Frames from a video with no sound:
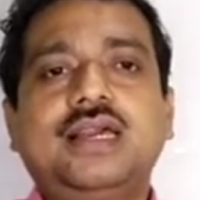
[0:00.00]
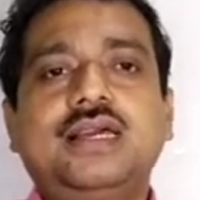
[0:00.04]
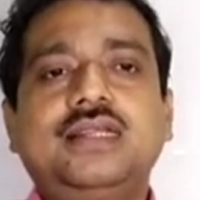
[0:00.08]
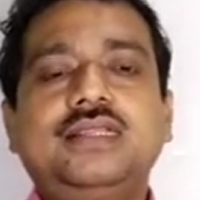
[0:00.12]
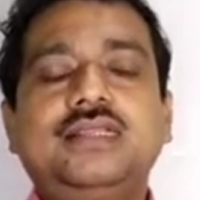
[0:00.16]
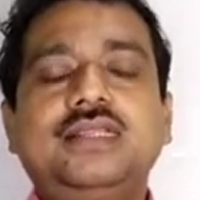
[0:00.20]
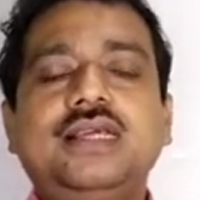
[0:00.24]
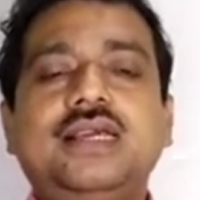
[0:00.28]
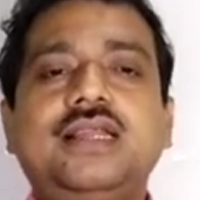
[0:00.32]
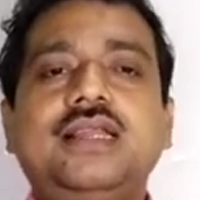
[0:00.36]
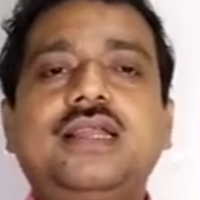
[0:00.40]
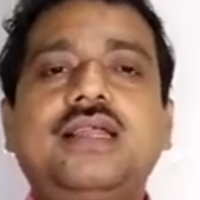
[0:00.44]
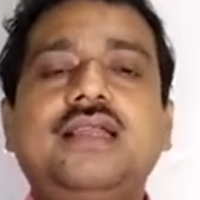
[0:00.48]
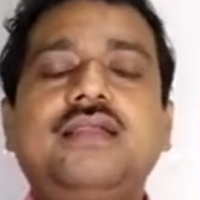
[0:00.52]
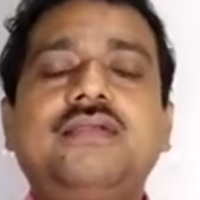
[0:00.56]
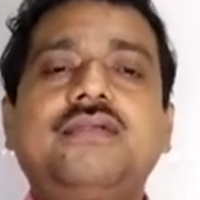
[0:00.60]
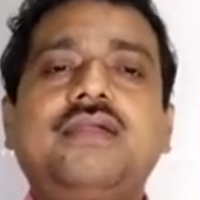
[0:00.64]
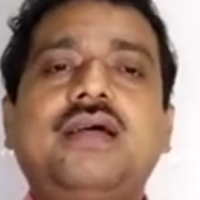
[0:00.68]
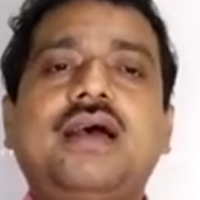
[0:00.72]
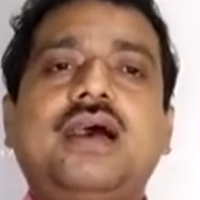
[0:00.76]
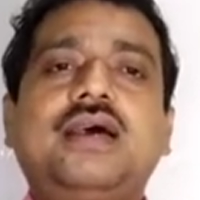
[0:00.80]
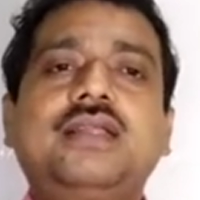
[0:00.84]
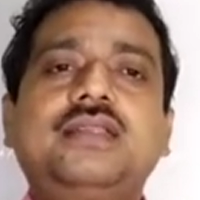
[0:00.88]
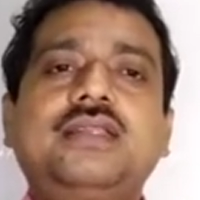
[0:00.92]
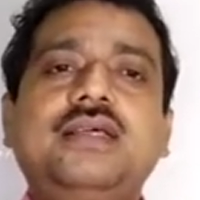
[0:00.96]
There are
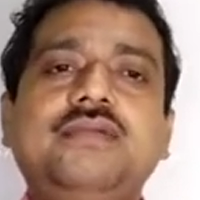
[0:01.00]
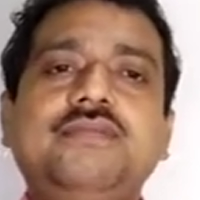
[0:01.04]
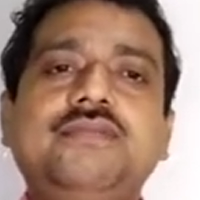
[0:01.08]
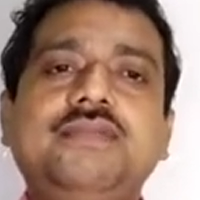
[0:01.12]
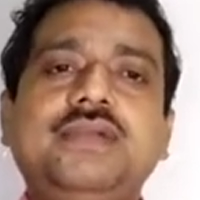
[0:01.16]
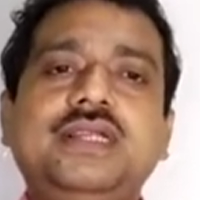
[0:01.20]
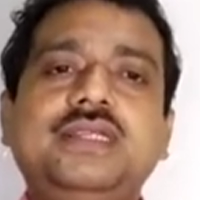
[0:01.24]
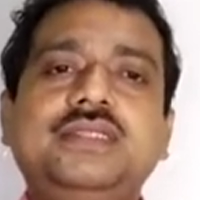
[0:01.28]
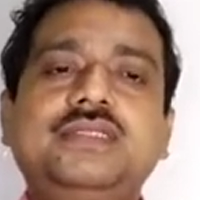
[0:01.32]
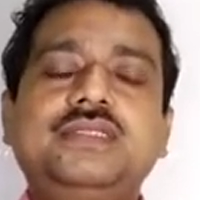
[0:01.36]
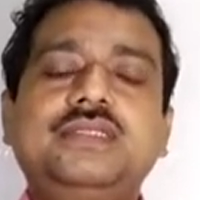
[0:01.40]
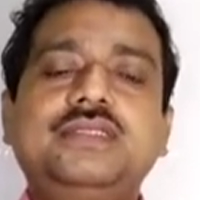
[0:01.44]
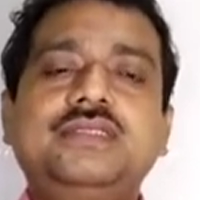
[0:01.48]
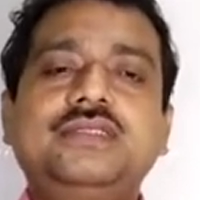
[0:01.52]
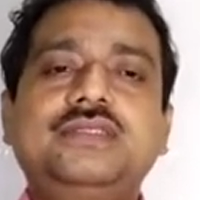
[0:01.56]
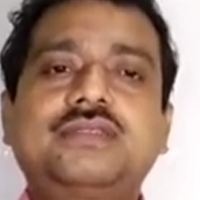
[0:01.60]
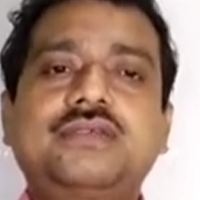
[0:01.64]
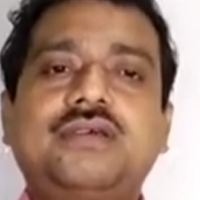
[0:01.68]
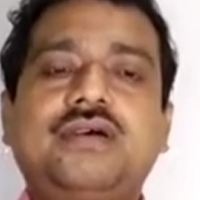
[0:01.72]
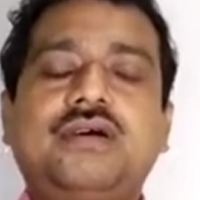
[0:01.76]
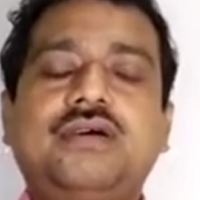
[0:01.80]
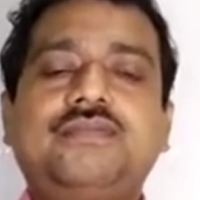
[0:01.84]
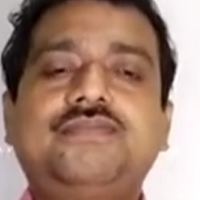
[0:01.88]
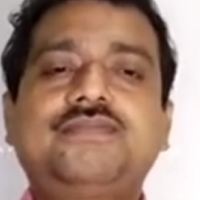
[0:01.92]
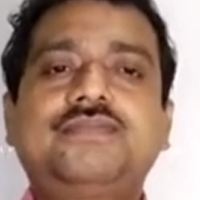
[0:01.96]
other mentions
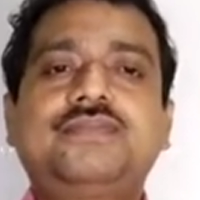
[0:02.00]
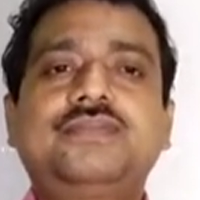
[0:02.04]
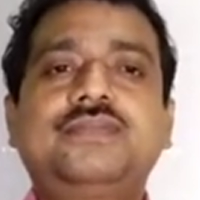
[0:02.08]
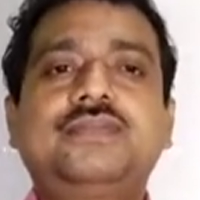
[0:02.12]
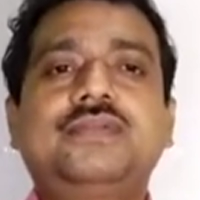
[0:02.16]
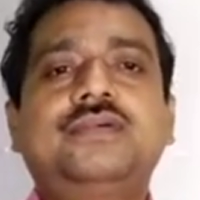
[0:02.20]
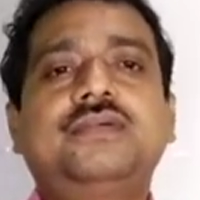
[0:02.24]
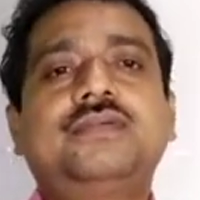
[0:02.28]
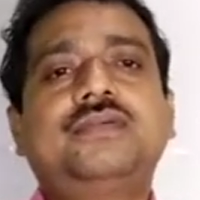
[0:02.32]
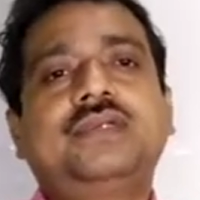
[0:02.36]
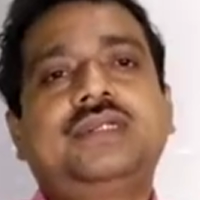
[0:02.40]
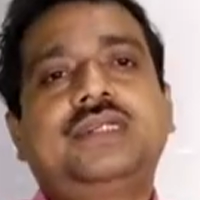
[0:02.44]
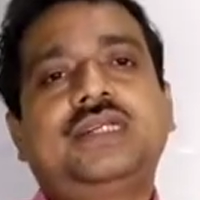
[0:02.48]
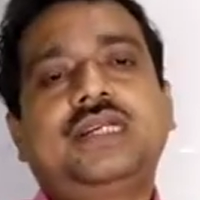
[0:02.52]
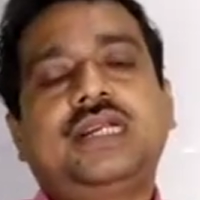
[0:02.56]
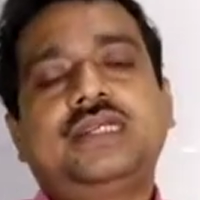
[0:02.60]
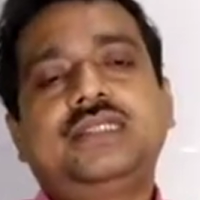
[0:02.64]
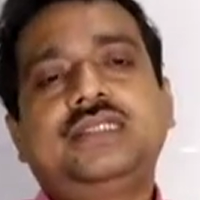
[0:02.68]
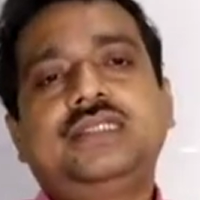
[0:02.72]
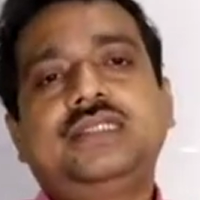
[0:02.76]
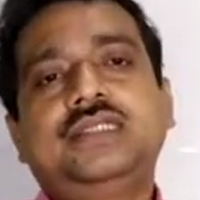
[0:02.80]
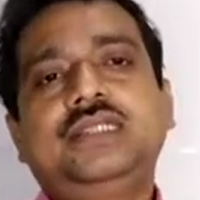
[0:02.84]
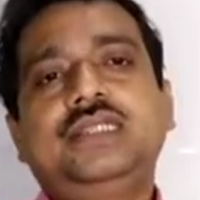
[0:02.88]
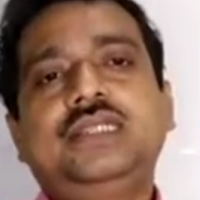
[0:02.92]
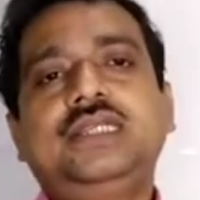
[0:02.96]
of
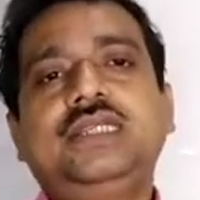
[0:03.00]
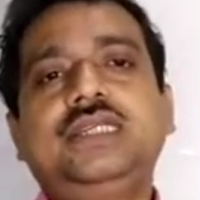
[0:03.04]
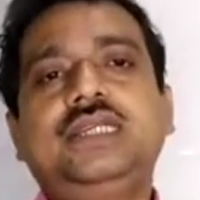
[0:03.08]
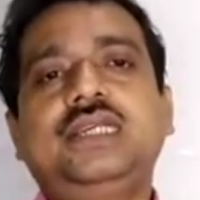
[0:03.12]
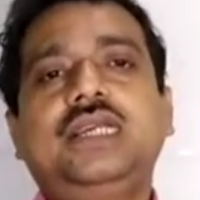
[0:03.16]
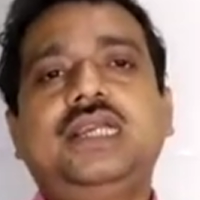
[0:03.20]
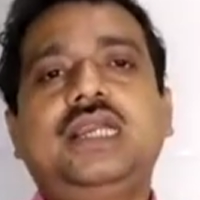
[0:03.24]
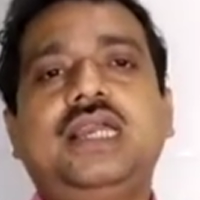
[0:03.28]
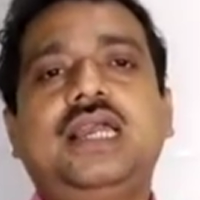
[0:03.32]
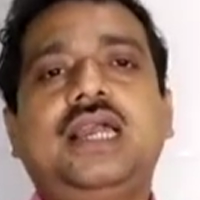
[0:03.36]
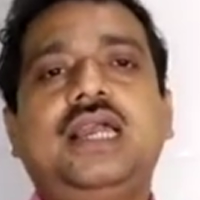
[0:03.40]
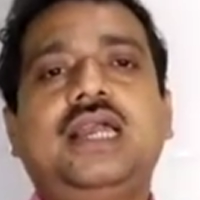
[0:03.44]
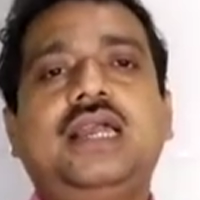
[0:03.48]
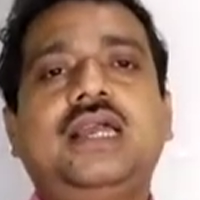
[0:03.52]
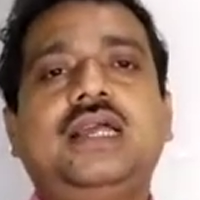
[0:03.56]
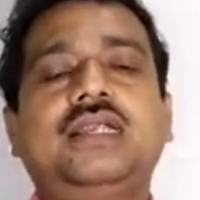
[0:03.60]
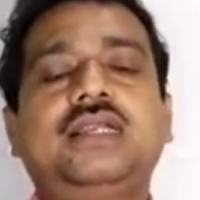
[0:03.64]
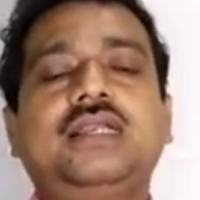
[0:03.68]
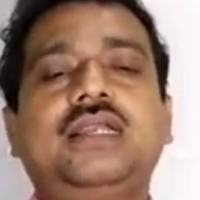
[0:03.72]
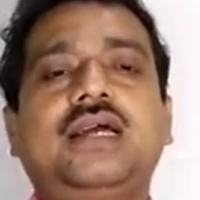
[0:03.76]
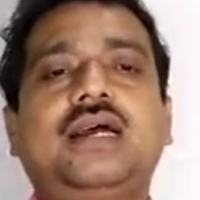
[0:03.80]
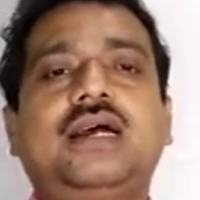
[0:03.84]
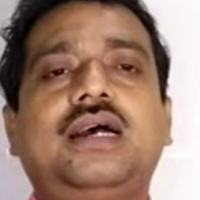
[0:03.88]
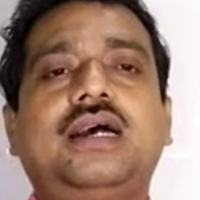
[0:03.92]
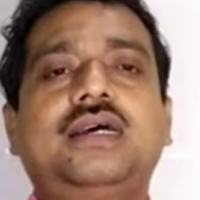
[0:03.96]
tragedy
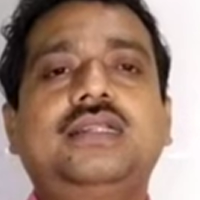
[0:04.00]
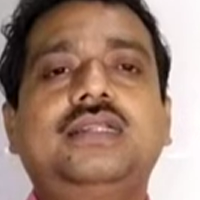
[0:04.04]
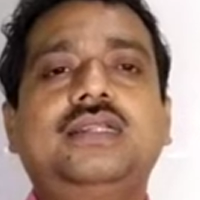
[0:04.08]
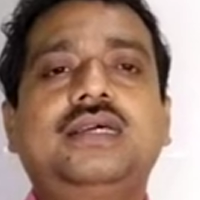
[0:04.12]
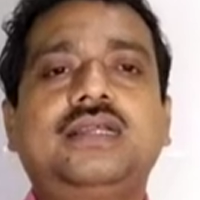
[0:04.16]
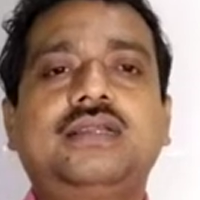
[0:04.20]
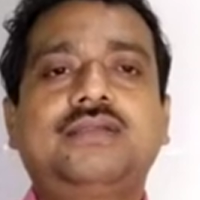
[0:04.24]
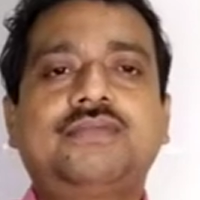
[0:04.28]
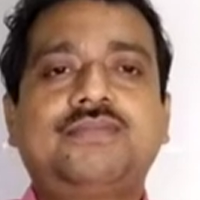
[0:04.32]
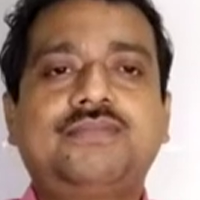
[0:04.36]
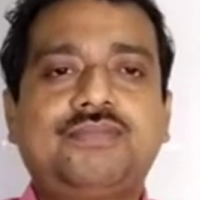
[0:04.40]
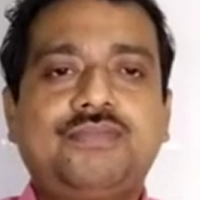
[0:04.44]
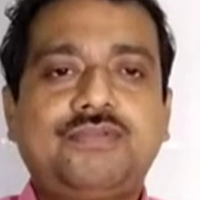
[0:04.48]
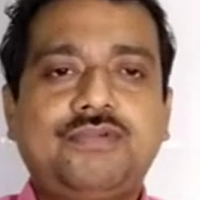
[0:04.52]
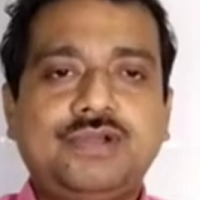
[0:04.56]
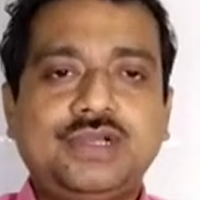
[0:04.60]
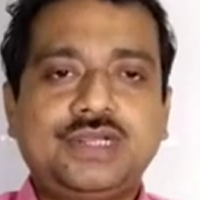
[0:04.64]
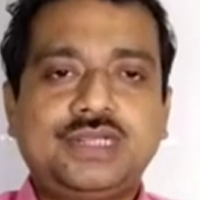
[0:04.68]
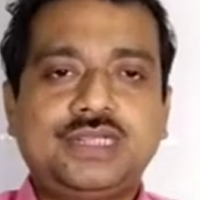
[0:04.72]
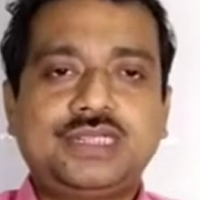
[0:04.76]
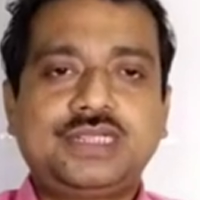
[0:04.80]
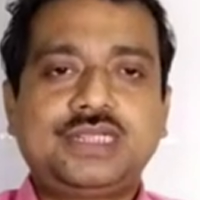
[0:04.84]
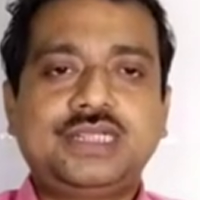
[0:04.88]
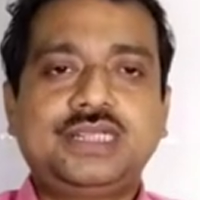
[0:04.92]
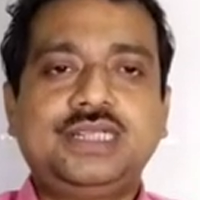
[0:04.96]
and other
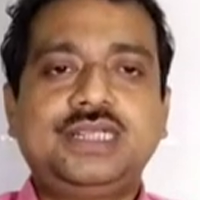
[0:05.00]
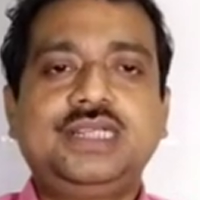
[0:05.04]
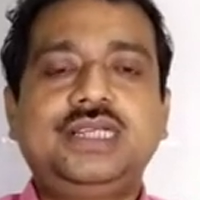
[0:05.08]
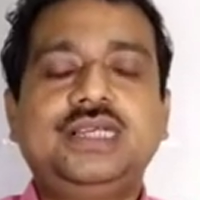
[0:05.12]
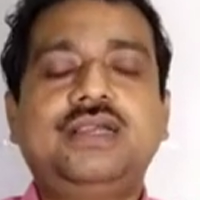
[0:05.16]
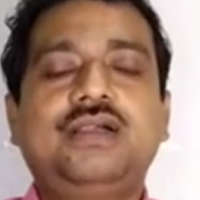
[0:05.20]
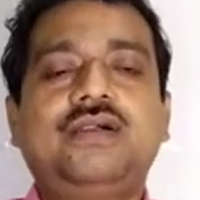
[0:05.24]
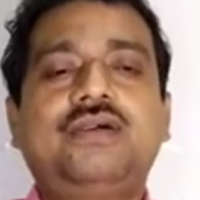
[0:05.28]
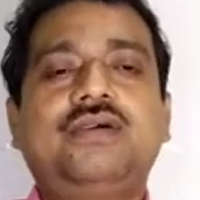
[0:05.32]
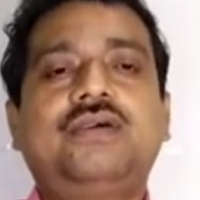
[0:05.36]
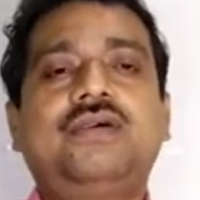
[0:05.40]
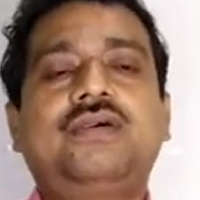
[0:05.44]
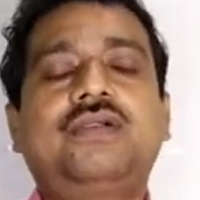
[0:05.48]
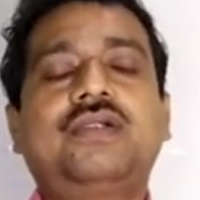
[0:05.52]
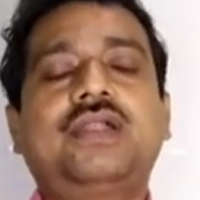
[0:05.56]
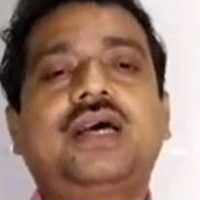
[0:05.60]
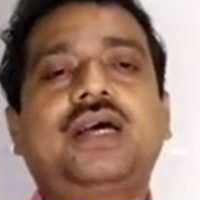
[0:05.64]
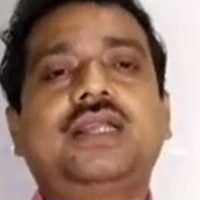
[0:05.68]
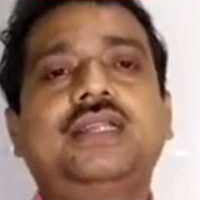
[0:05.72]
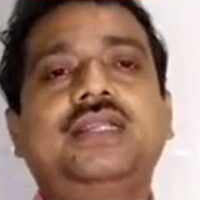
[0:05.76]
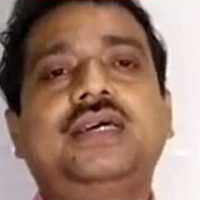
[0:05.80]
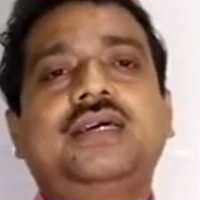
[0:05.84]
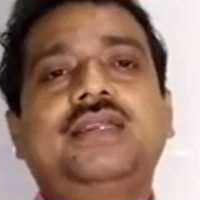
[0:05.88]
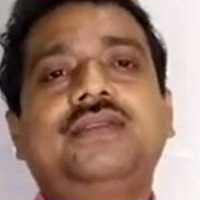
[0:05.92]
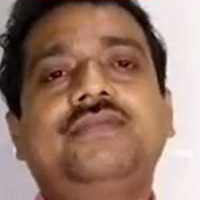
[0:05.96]
poetry or
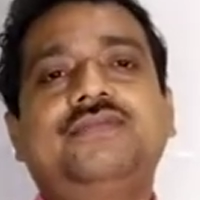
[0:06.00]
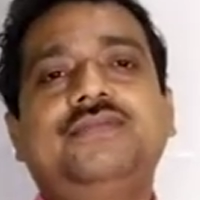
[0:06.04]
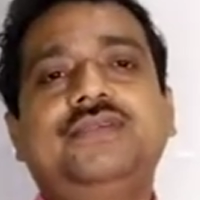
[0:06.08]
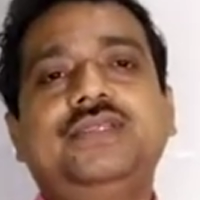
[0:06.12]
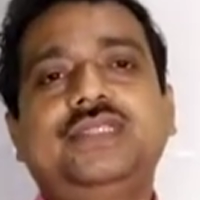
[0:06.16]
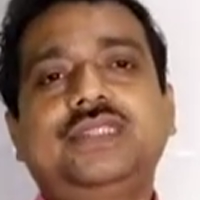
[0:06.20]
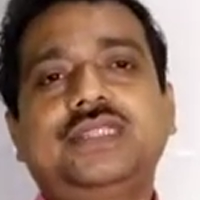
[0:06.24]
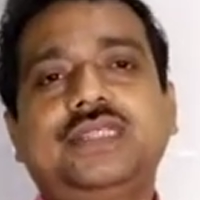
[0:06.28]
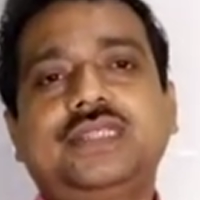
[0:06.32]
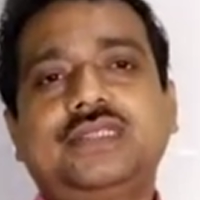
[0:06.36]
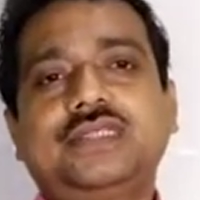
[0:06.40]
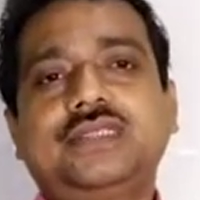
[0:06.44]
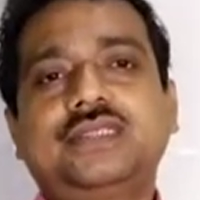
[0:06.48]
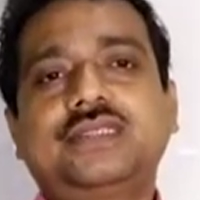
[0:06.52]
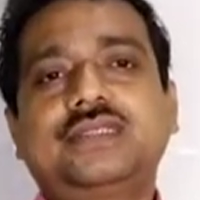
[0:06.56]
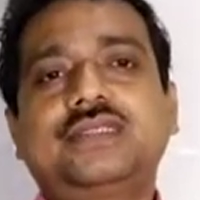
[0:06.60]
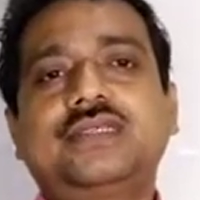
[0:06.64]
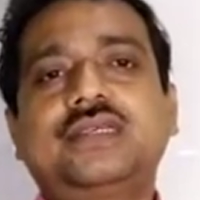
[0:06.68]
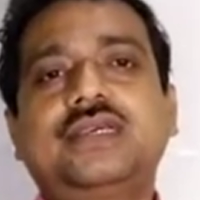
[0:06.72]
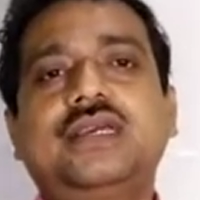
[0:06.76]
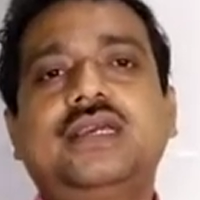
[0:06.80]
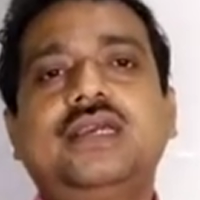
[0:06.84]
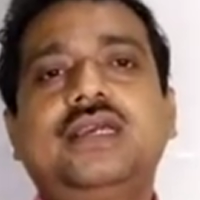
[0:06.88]
other features